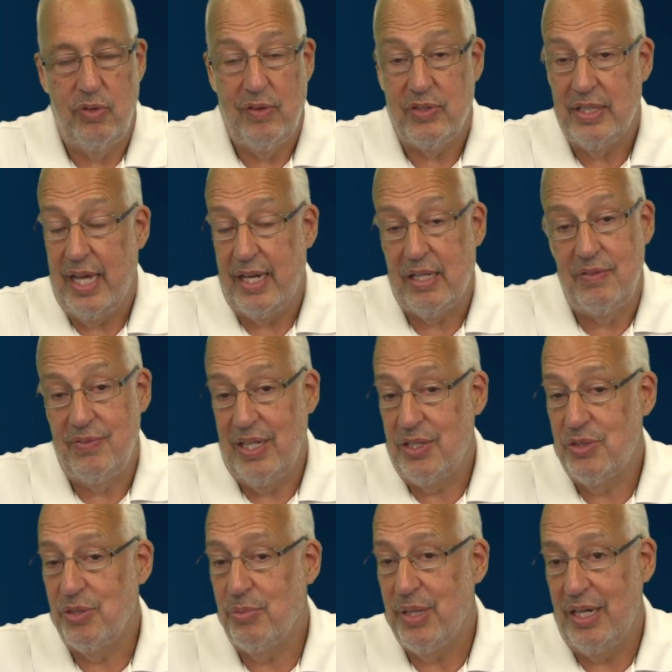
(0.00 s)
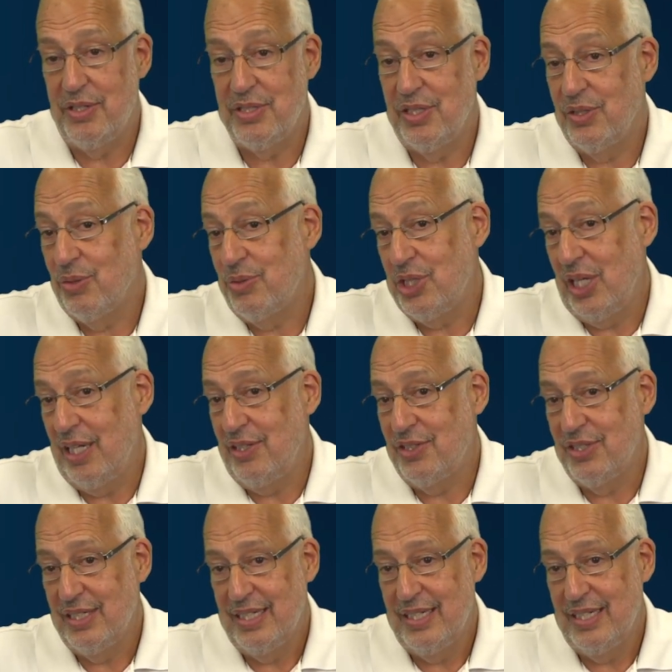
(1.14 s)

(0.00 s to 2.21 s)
We have a lot of conventional buyers that don't change.